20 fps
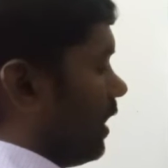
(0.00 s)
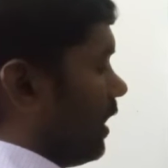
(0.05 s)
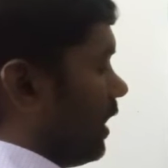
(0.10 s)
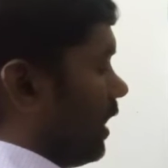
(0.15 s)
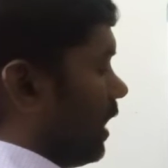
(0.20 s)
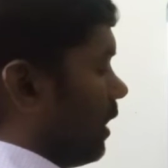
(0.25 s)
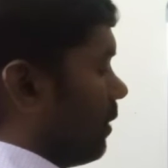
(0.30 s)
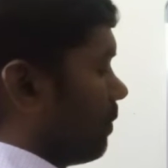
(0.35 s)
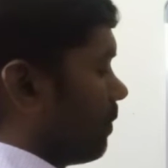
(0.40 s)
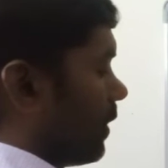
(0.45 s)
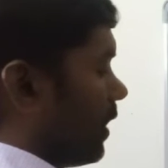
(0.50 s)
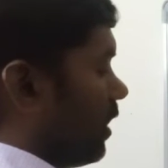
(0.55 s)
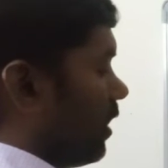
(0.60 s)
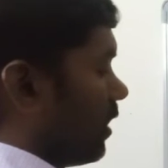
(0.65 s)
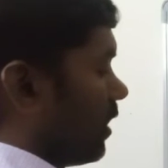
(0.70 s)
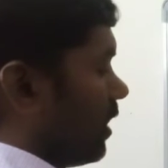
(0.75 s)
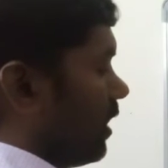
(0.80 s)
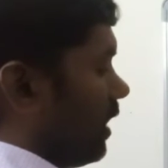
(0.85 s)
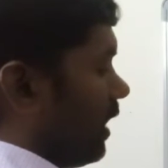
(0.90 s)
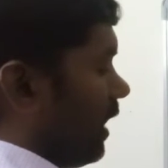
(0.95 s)
m
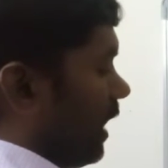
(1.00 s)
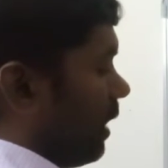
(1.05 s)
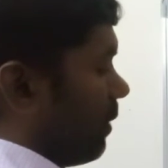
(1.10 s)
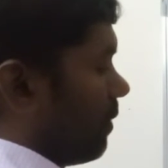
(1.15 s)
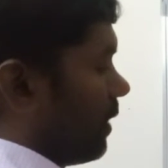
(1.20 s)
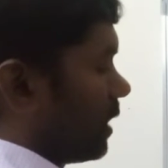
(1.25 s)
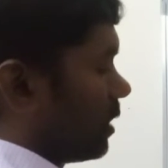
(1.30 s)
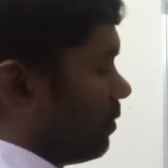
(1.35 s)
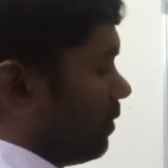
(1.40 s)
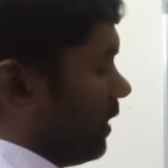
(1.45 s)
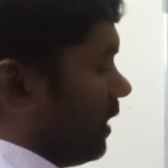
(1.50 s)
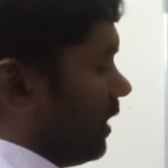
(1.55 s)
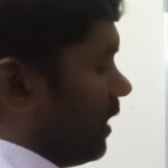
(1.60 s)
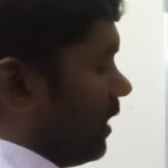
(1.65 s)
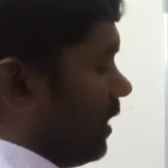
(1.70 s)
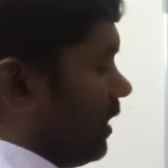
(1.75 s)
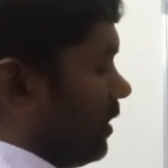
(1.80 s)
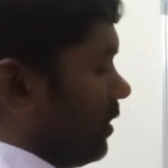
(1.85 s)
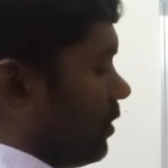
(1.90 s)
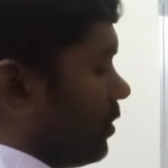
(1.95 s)
power a plus b
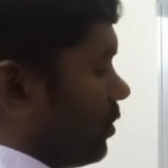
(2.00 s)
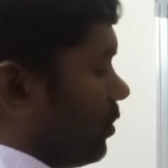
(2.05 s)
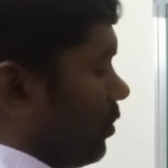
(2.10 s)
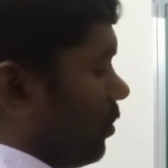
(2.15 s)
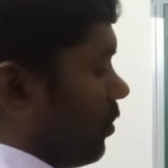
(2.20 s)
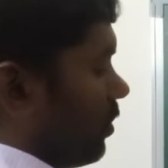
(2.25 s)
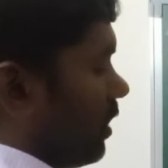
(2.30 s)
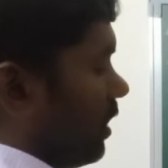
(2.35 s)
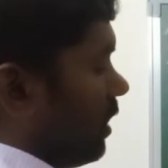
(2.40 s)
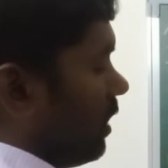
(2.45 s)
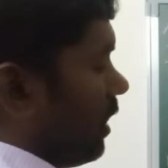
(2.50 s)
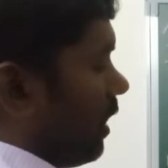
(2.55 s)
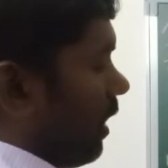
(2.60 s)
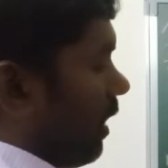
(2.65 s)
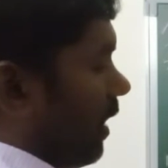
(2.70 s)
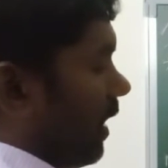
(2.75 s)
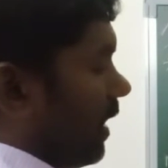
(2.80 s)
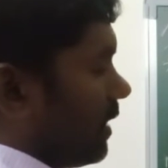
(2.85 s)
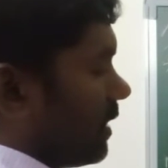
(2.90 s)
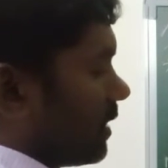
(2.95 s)
into
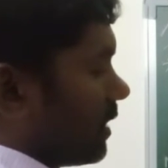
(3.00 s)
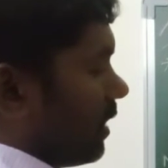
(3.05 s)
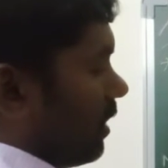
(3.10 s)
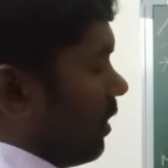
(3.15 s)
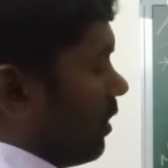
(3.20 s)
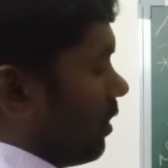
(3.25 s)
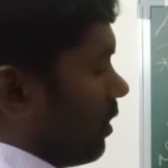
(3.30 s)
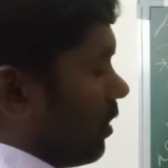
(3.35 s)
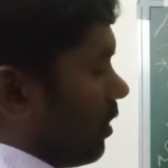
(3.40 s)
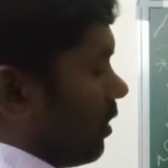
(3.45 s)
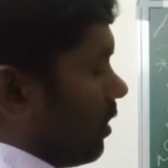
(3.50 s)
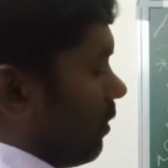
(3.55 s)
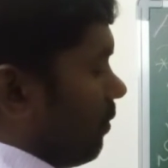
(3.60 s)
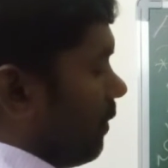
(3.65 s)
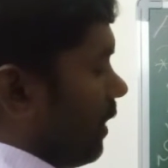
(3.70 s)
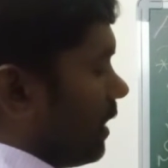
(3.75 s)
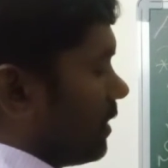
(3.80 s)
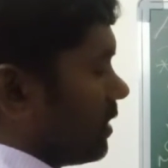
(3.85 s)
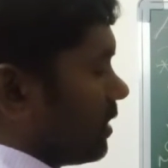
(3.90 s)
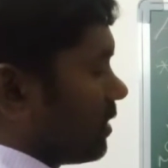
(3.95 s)
length.
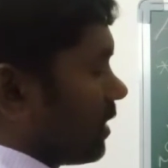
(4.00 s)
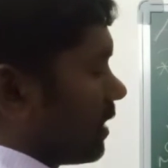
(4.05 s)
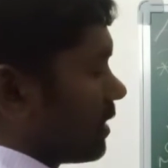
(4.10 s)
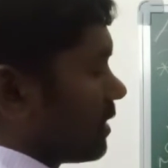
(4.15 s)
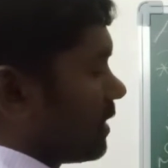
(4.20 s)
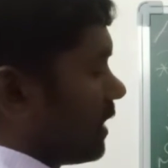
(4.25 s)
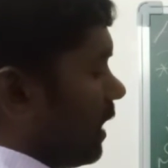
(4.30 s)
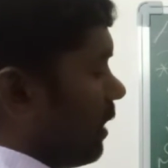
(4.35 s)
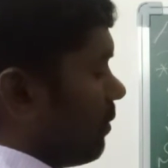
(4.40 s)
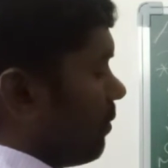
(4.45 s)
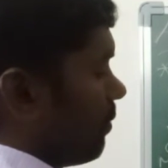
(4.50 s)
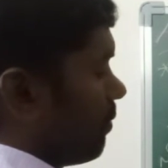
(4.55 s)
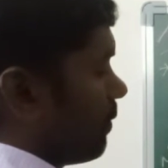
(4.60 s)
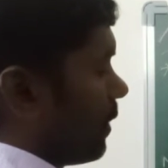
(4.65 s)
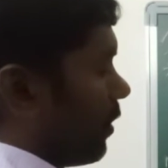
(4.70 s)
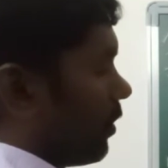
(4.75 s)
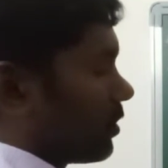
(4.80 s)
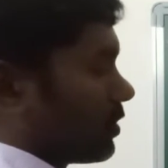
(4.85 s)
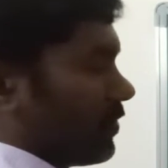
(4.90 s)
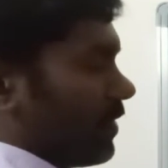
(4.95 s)
Bases are same,
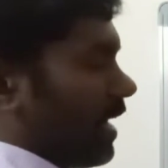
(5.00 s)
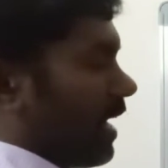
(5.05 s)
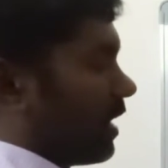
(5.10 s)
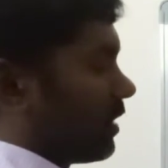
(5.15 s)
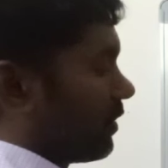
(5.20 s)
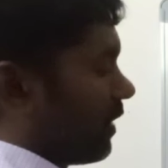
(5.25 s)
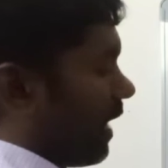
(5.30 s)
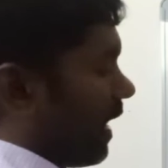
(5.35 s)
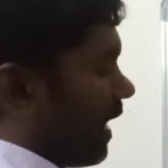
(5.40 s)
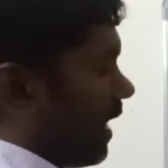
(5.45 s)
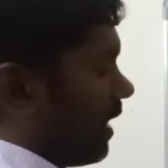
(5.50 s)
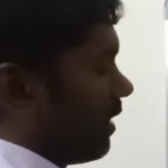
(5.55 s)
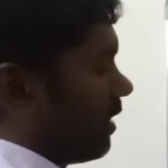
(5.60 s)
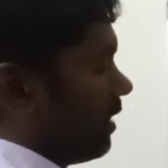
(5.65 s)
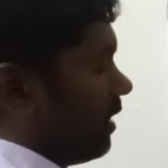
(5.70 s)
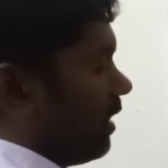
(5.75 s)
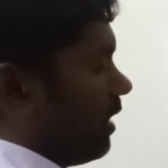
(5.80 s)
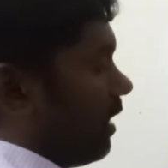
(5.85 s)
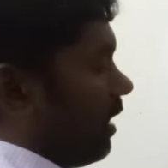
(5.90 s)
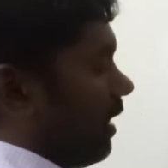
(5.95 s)
powers we have to
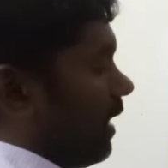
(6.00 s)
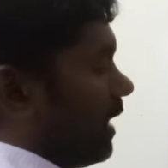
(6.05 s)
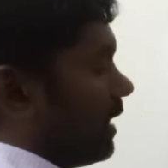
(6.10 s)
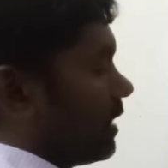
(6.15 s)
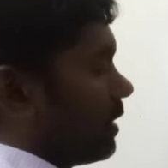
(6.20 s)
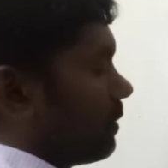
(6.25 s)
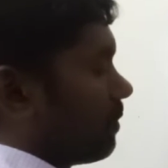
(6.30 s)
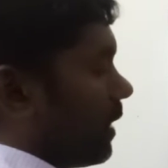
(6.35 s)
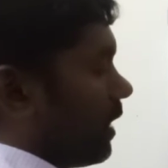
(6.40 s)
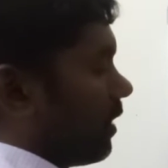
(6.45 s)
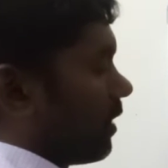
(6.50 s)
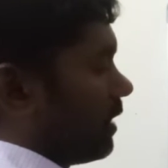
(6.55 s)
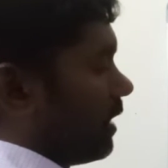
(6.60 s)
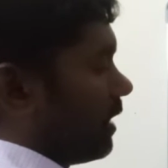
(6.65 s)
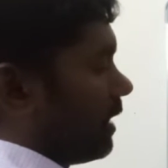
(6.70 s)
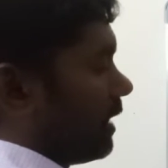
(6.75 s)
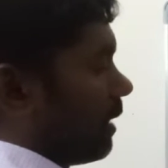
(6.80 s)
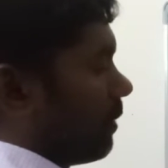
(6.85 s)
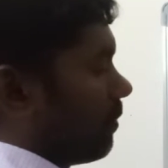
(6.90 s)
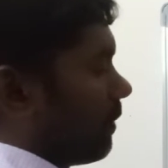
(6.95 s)
add length power
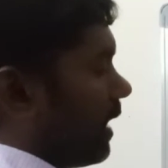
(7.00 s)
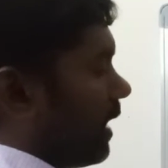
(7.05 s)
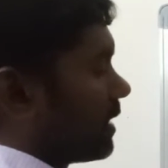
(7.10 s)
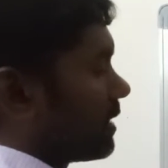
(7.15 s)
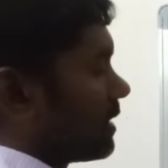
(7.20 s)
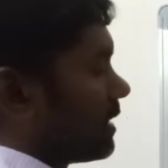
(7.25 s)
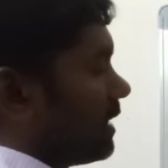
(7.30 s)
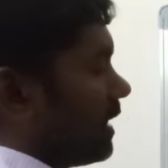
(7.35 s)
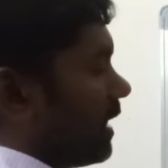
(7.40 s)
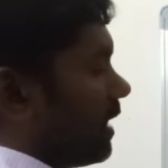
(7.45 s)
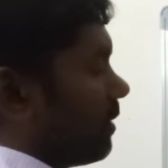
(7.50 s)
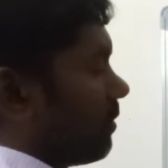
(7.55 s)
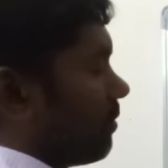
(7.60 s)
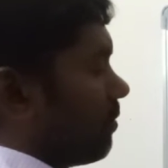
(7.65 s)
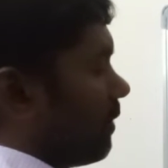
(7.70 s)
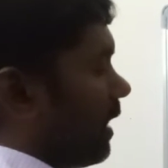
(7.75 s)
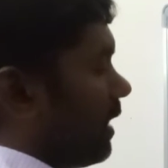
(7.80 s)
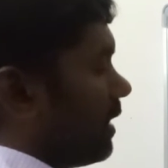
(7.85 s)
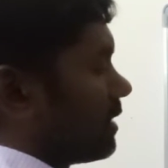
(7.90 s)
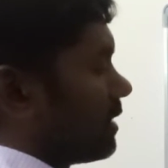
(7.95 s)
m minus a
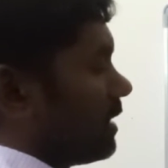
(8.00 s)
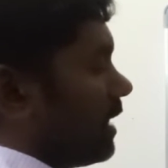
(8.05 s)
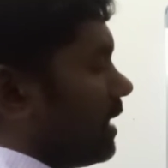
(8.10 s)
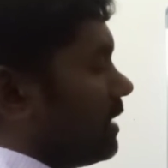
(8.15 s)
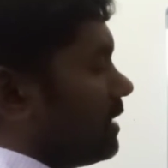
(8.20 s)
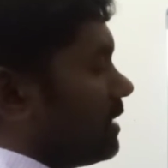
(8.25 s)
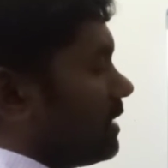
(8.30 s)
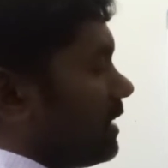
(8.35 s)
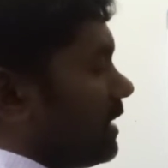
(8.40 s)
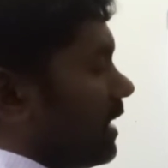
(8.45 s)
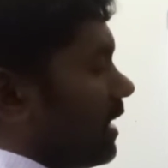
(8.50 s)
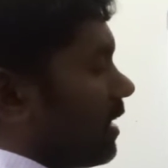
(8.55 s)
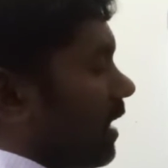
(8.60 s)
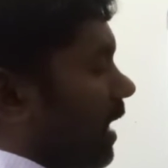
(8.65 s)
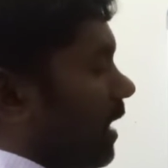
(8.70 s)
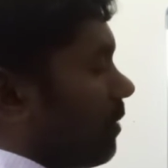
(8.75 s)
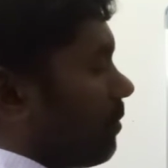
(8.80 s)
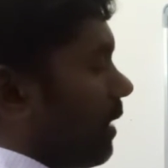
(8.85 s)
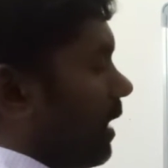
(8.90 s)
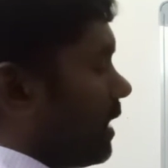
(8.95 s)
is
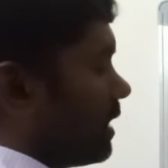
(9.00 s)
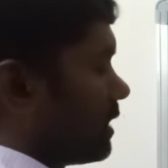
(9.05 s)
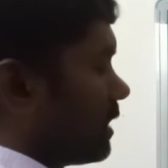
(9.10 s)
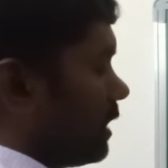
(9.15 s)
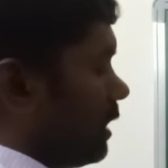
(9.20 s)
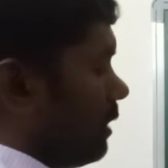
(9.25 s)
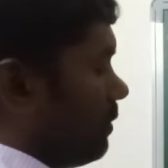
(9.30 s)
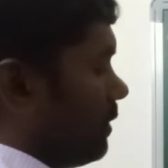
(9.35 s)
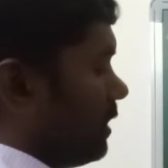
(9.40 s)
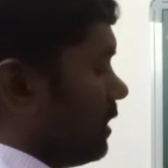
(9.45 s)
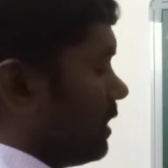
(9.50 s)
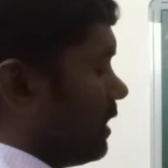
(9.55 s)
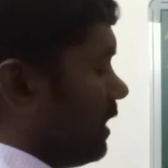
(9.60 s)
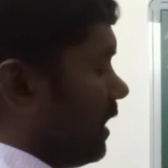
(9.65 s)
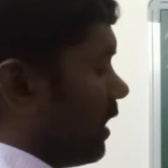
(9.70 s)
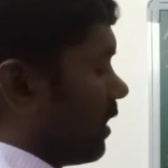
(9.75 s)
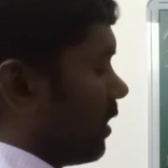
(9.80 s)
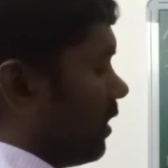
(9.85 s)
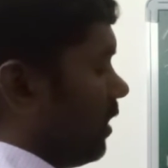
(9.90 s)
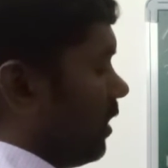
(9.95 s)
here and minus 3b is
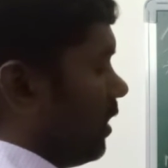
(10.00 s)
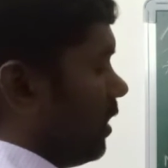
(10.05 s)
here,